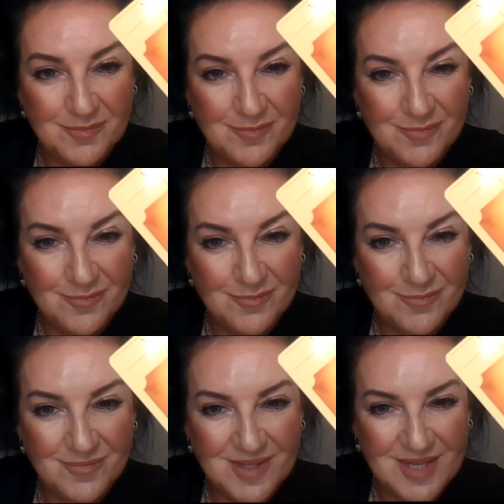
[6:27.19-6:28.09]
You
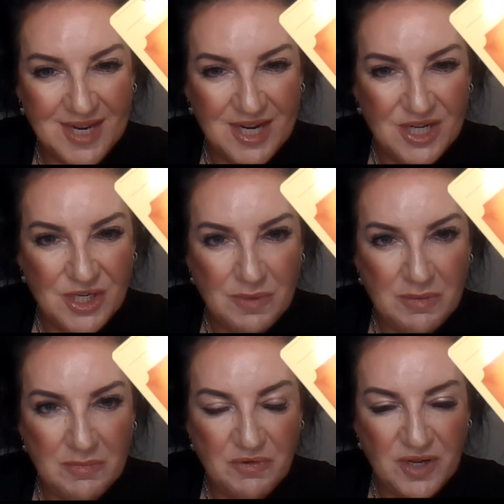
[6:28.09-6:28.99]
may
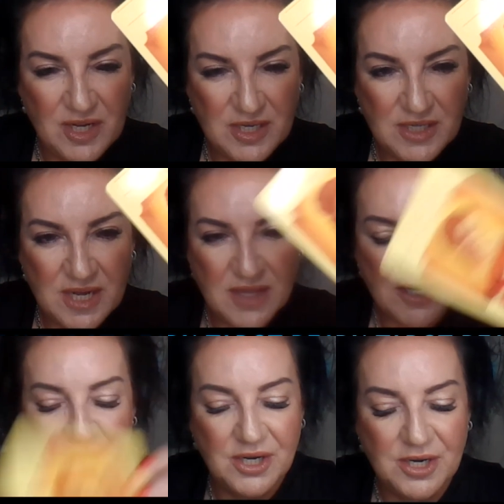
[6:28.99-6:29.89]
be moving in
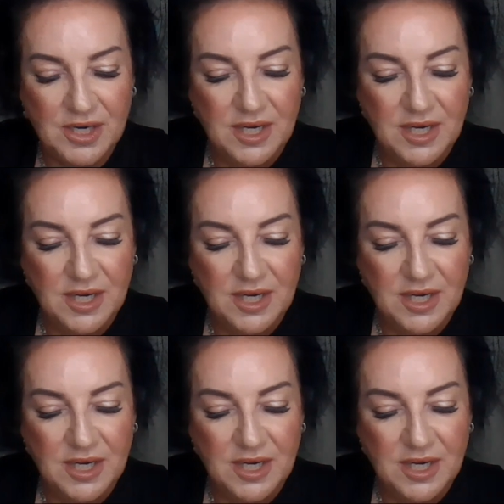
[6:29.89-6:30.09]
together.